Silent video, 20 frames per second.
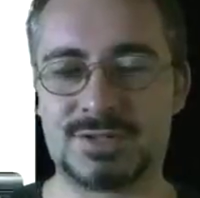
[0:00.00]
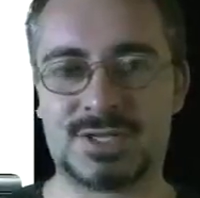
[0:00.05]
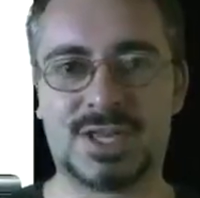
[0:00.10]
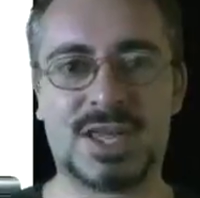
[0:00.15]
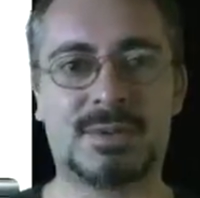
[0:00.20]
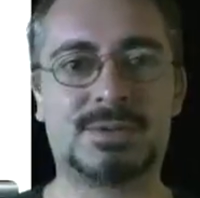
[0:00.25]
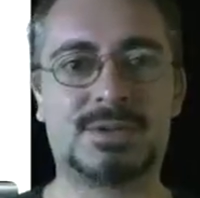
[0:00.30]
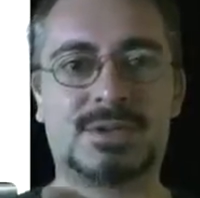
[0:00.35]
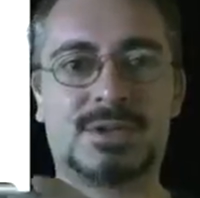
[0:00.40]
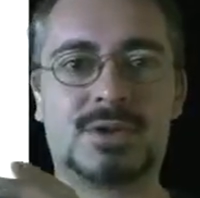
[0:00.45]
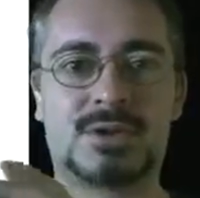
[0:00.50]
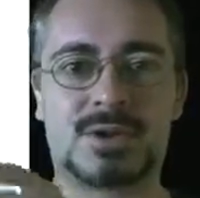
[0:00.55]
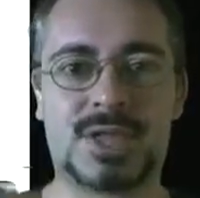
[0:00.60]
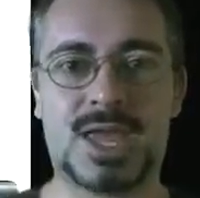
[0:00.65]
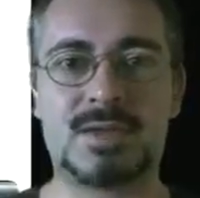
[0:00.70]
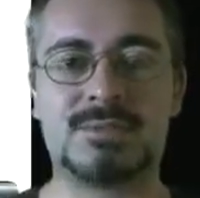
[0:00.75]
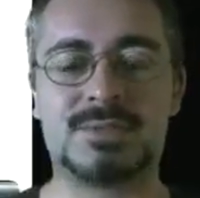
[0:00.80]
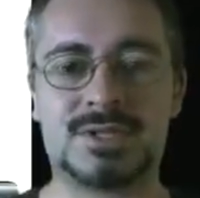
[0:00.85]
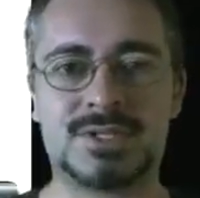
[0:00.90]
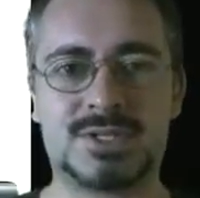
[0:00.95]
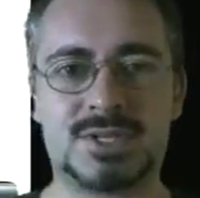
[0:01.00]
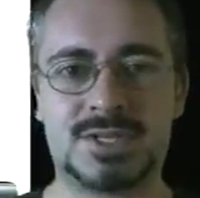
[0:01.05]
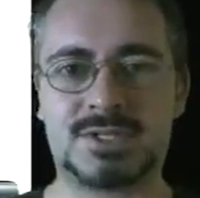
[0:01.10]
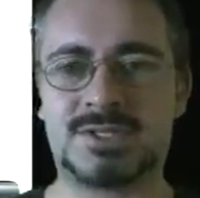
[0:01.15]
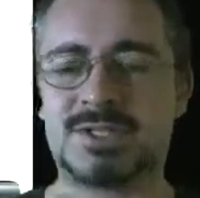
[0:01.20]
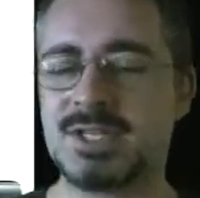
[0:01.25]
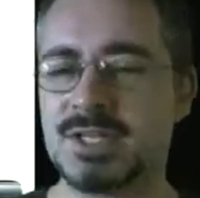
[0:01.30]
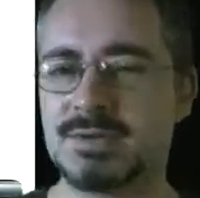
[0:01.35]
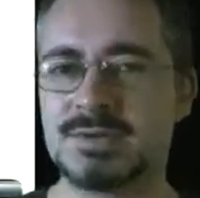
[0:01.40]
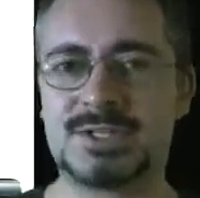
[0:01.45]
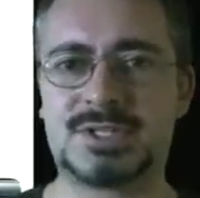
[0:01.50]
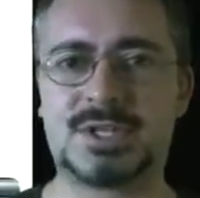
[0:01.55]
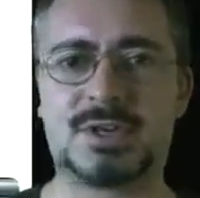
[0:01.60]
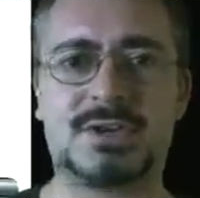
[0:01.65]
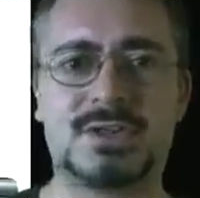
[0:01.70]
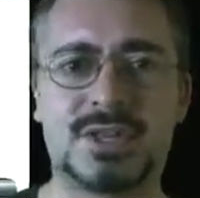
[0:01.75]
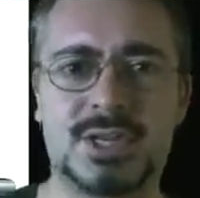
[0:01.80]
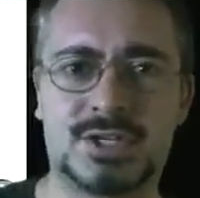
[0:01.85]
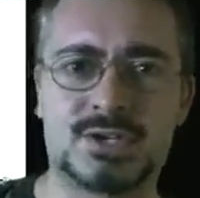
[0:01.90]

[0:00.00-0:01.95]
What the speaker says: It's a couple of little cameras, and they see you and stare around.